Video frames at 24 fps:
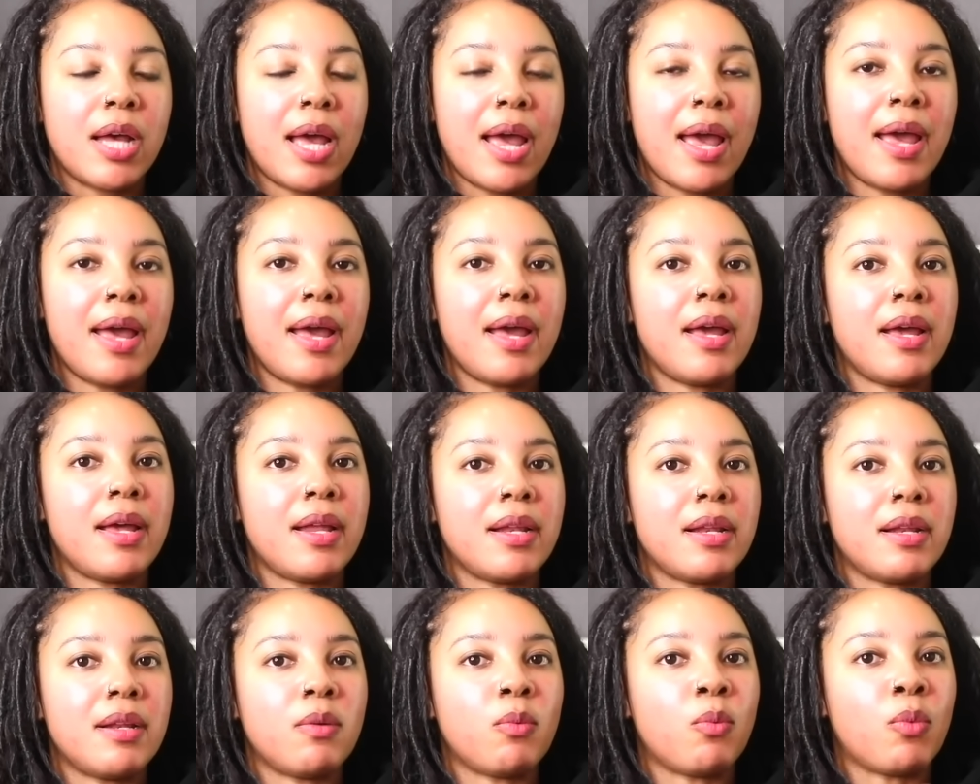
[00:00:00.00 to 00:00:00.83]

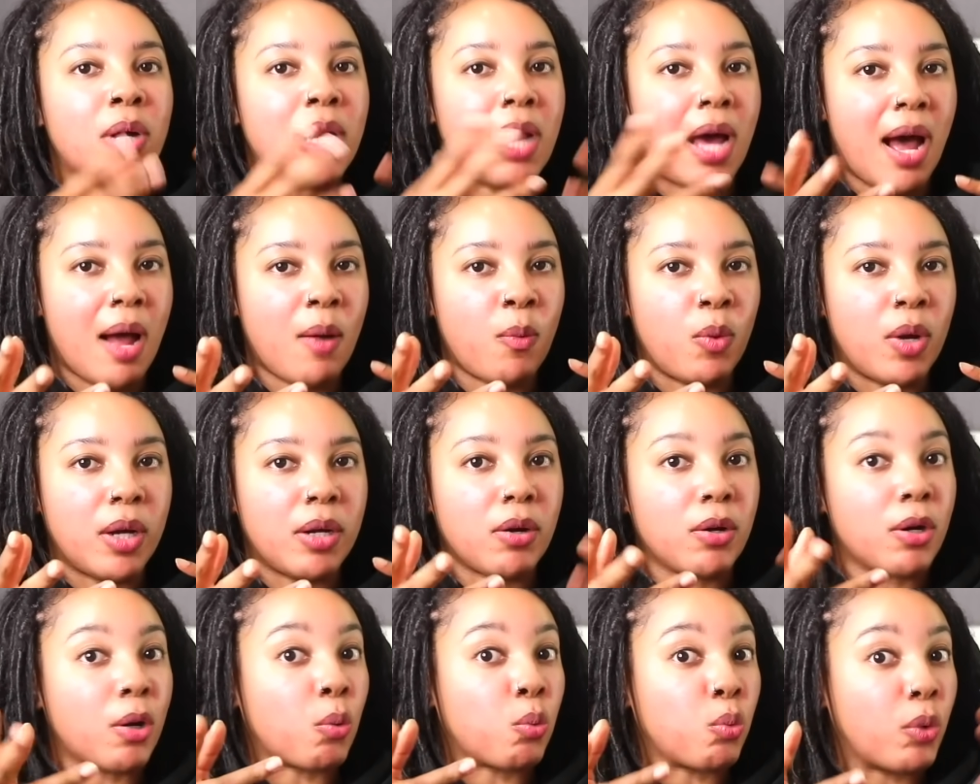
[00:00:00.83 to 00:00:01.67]
And when I went
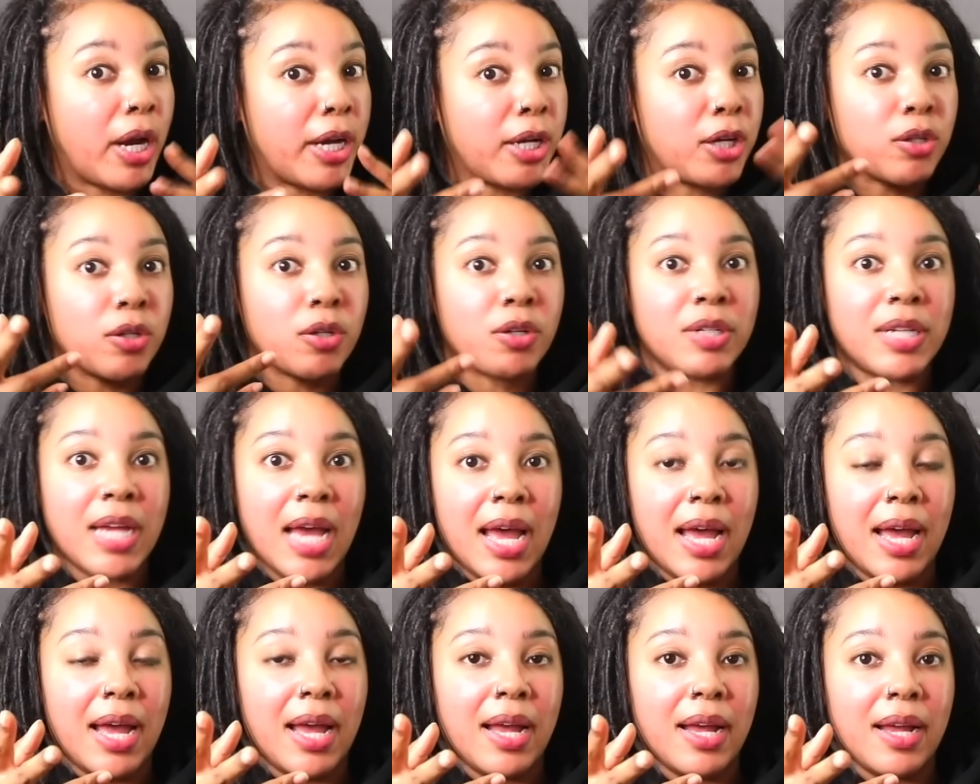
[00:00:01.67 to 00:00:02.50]
on a regular
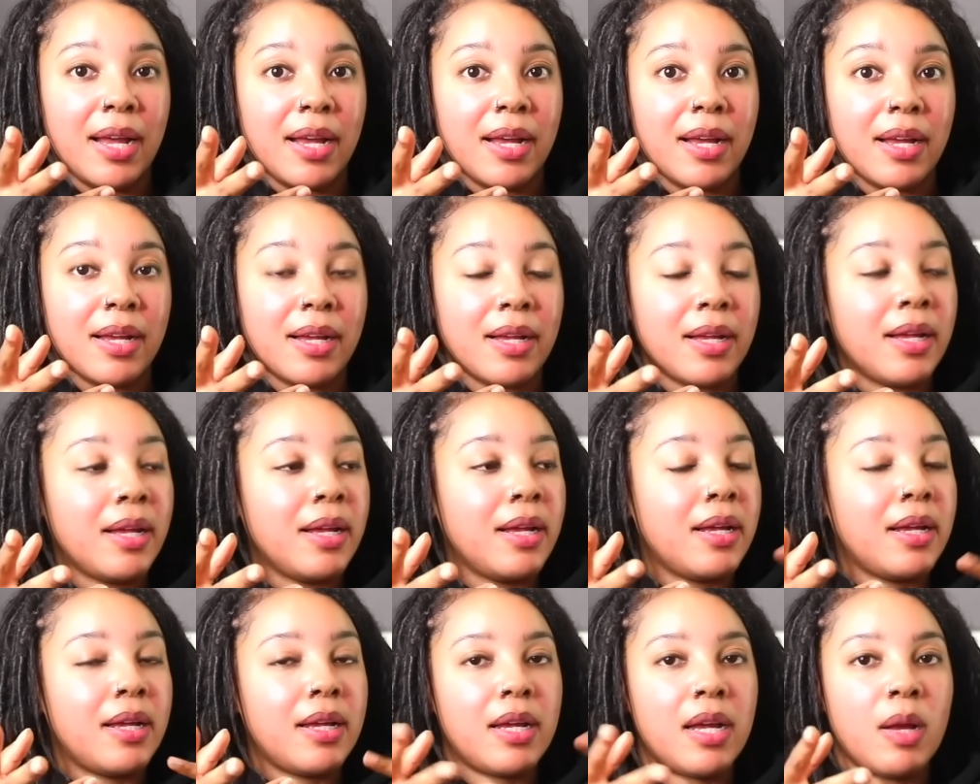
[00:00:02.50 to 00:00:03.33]
day,
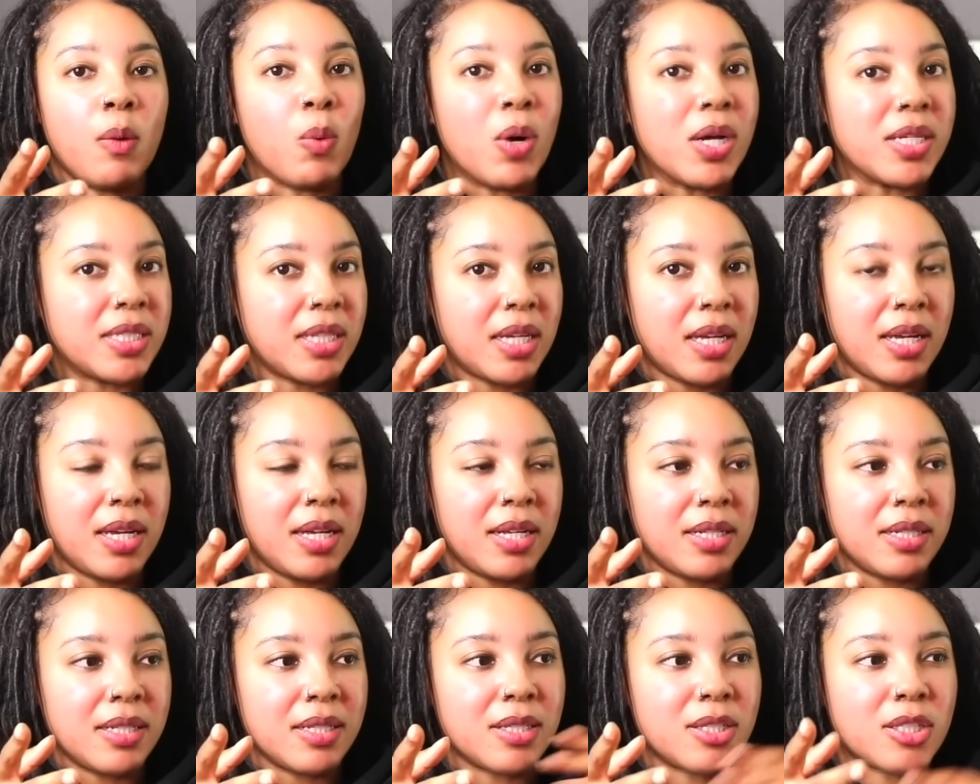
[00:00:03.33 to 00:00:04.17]
it wasn't
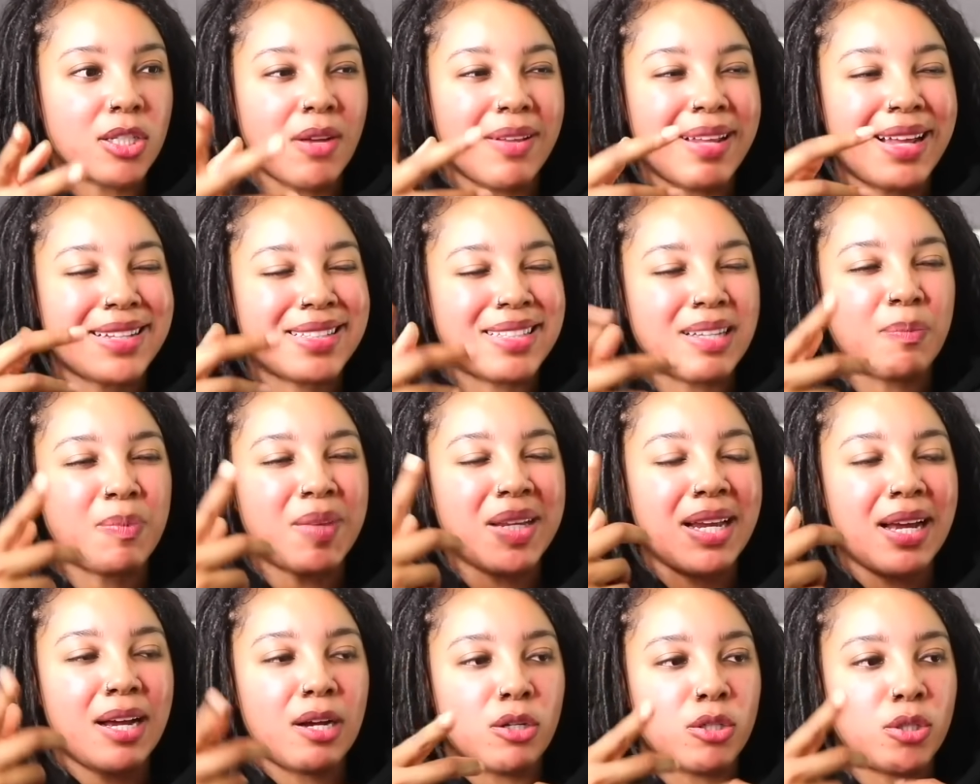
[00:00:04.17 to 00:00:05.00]
hitting. So that's
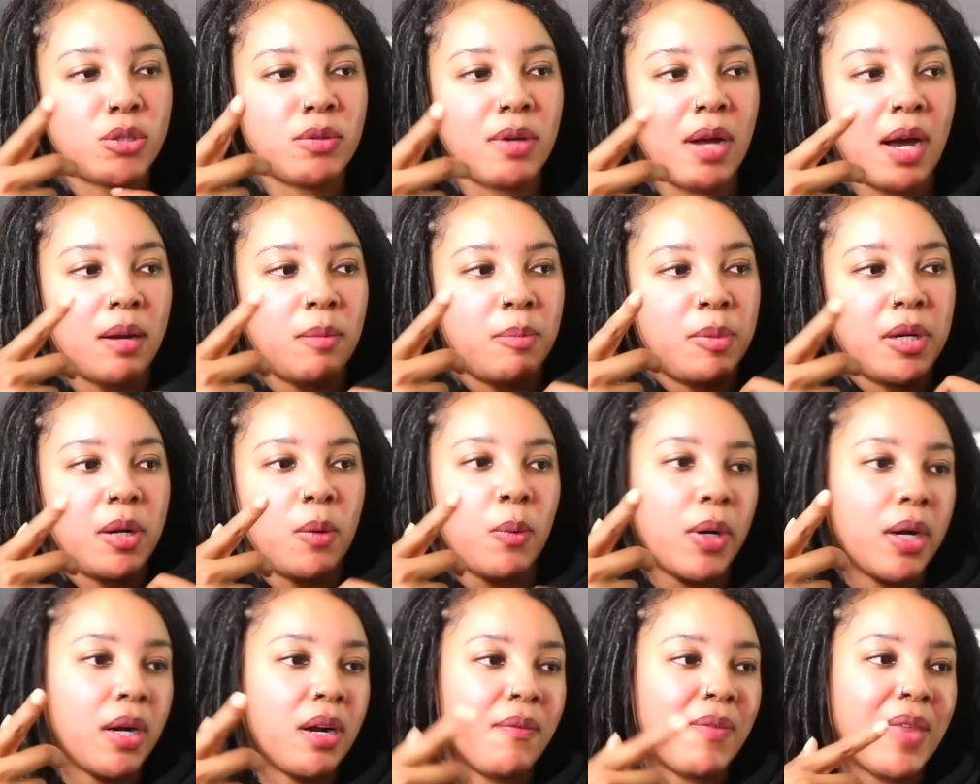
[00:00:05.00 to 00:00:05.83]
something else you got to be
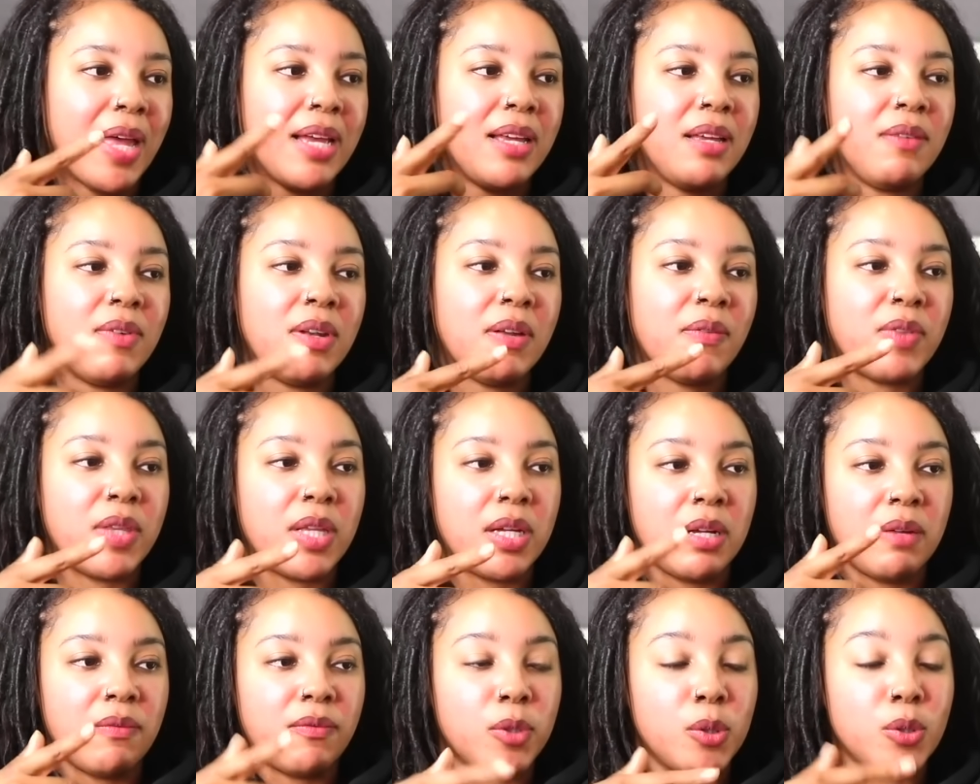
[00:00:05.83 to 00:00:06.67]
aware of, that even if the
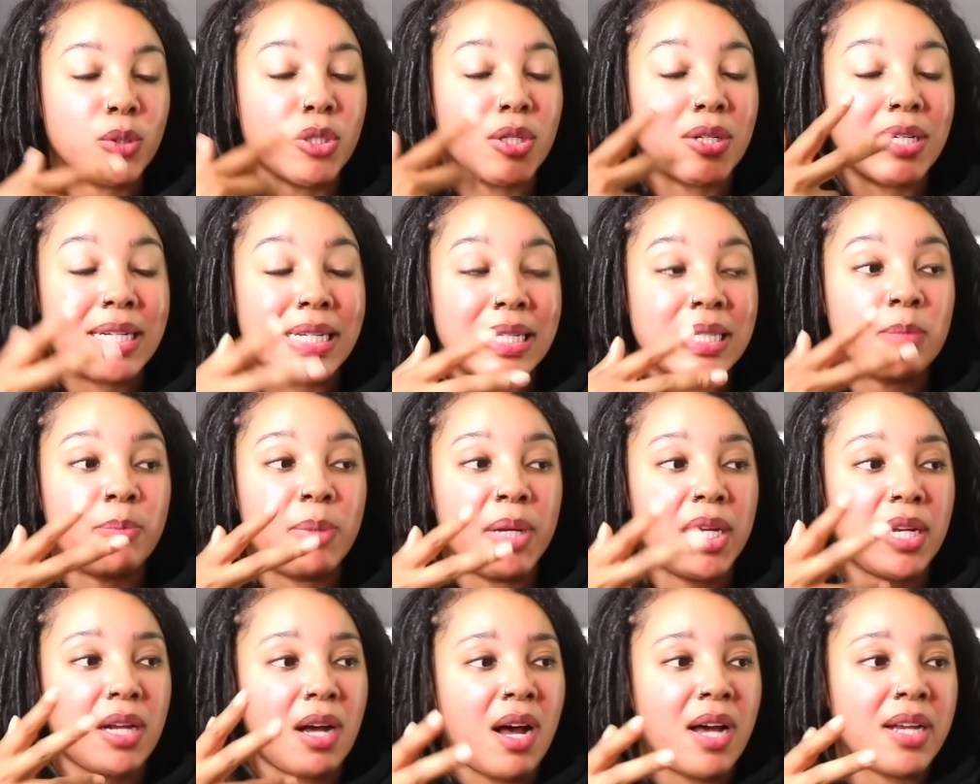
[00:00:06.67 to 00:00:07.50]
influencer is
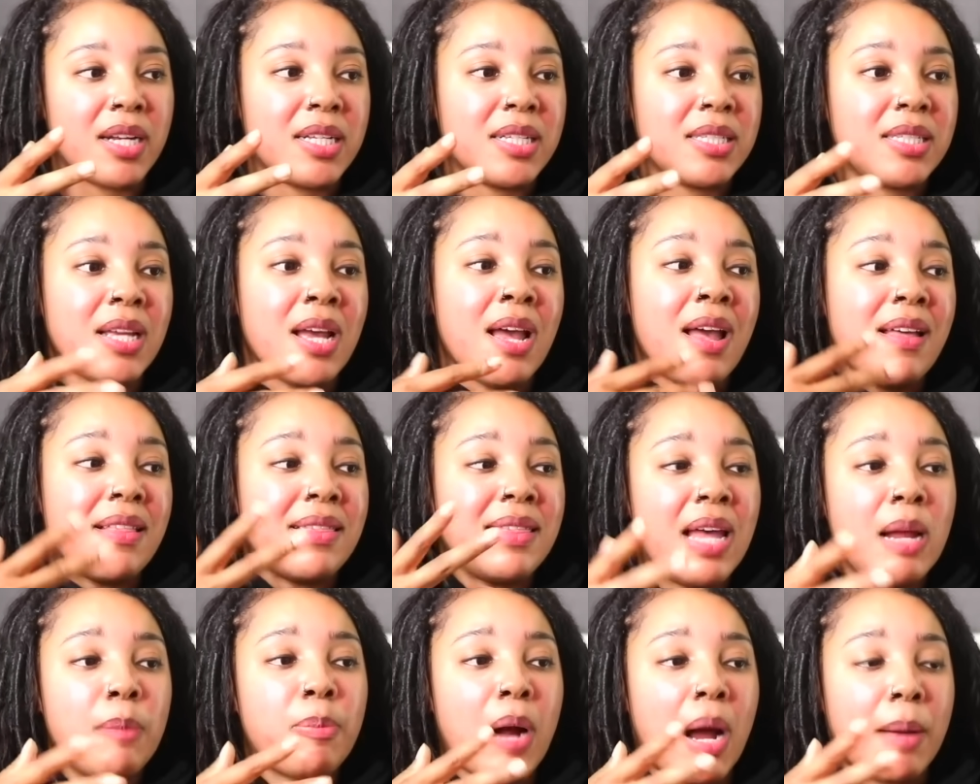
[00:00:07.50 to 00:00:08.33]
being honest,
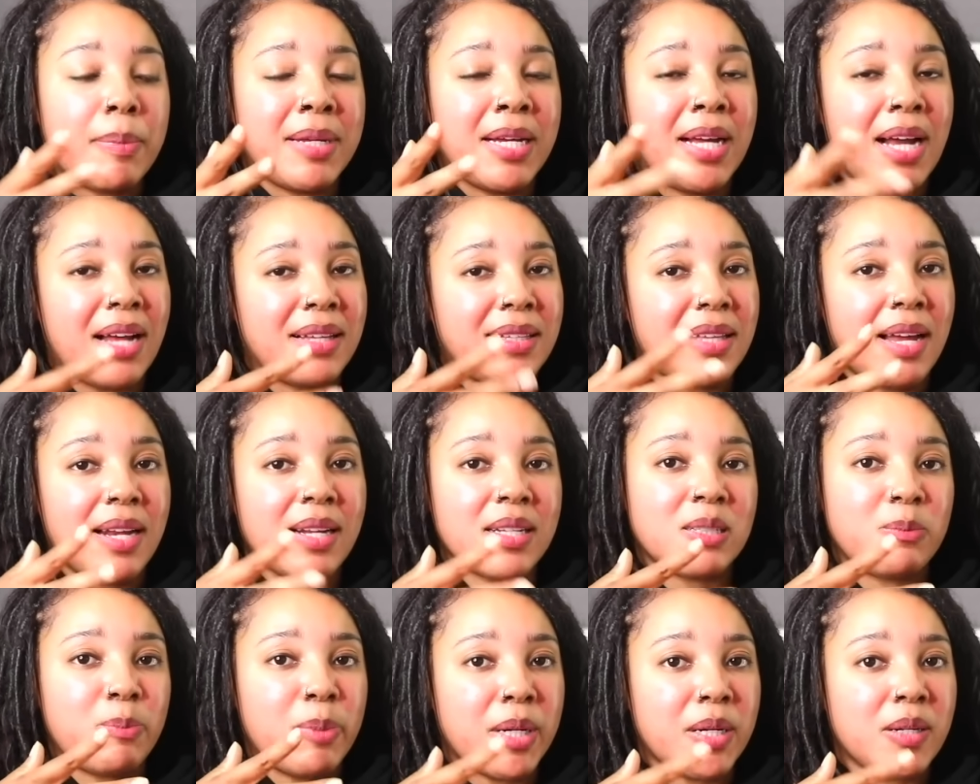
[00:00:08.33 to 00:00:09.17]
they probably got that
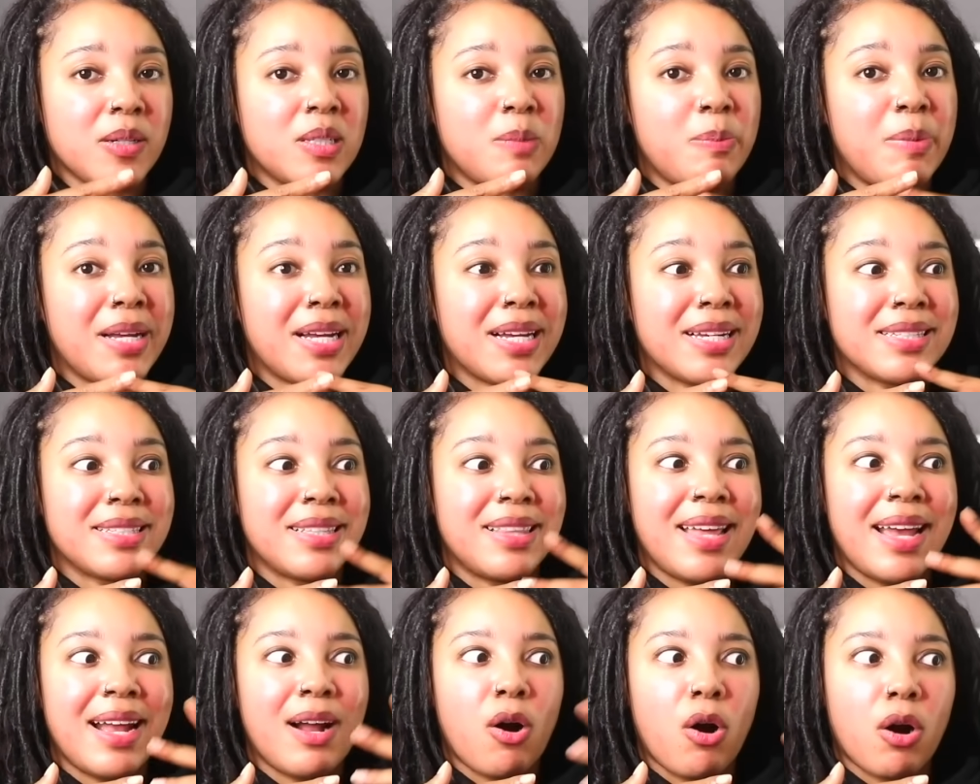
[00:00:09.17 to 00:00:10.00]
experience because
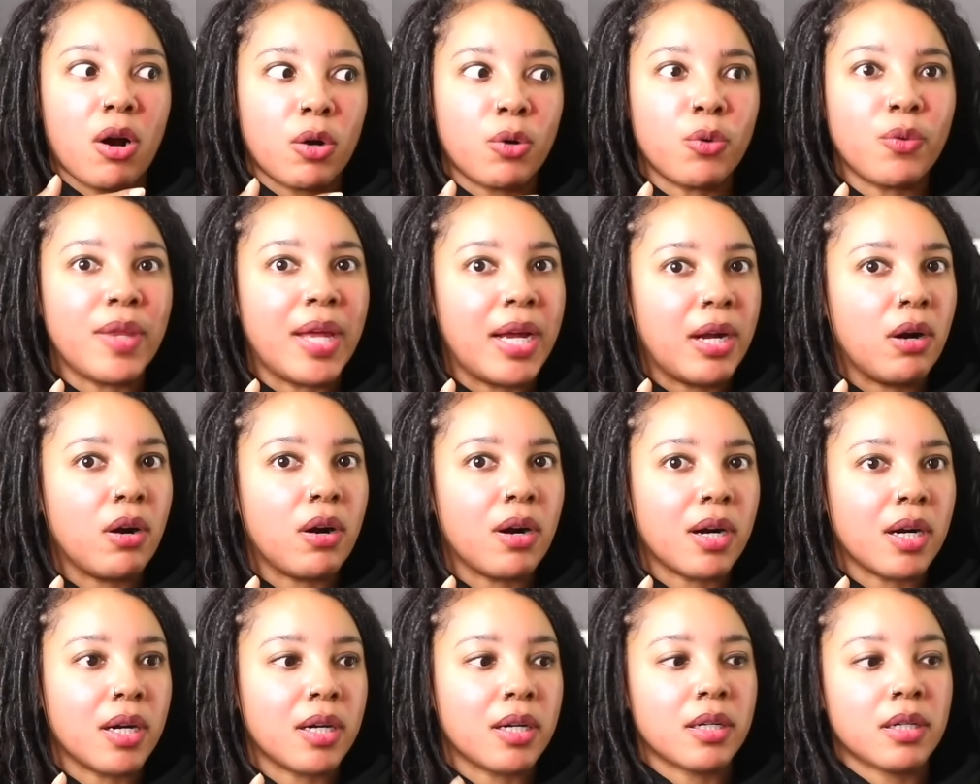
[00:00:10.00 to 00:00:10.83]
they are who they are.